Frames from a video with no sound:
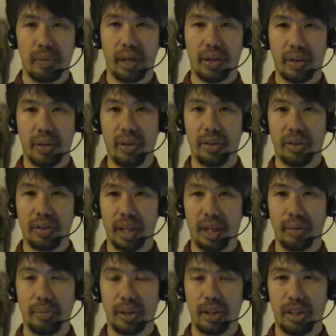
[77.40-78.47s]
my God,
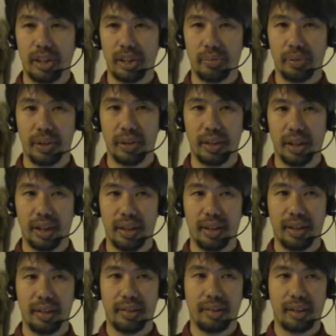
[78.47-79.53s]
I'm a Dutchman
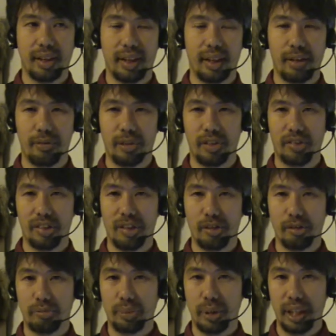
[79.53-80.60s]
and I live in the
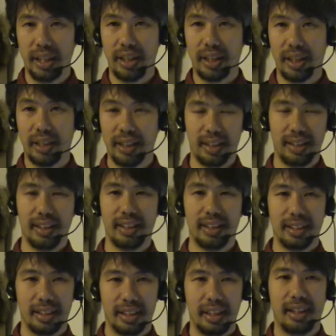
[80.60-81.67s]
city of Breda.
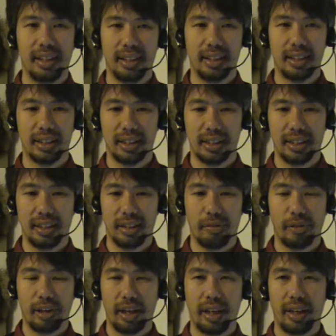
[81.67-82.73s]
And
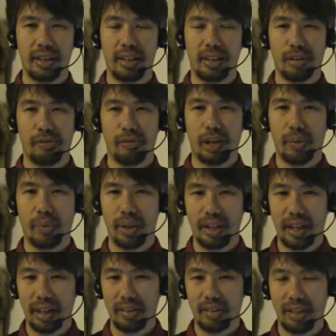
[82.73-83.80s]
if I identify
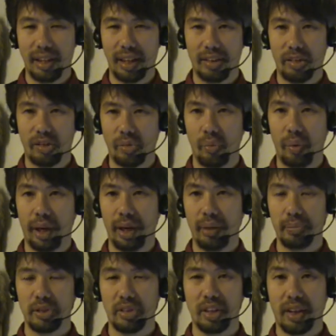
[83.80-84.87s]
with that, that's where
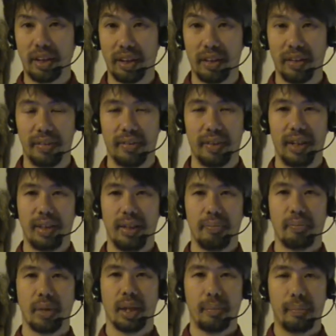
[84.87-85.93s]
I'm stuck.
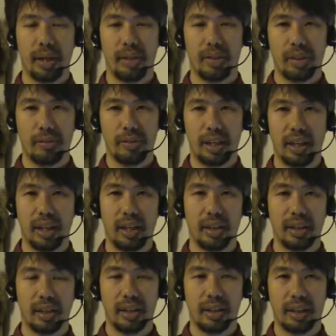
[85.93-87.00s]
But if
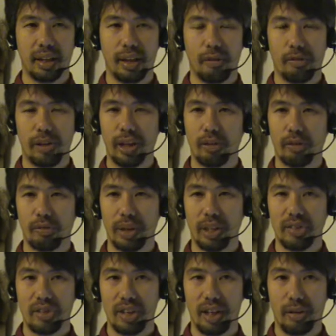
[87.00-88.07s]
I uh, can think of
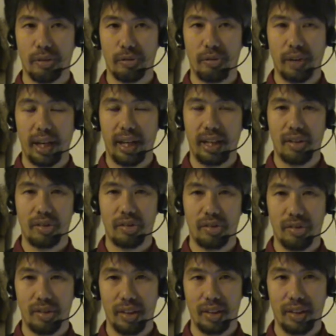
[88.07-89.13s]
myself
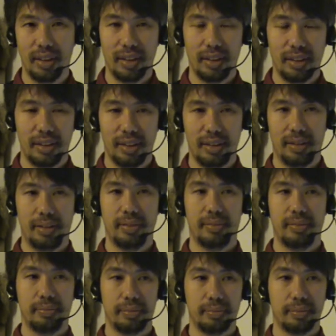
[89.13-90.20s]
as
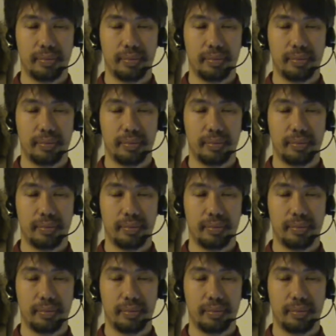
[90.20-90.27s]
um,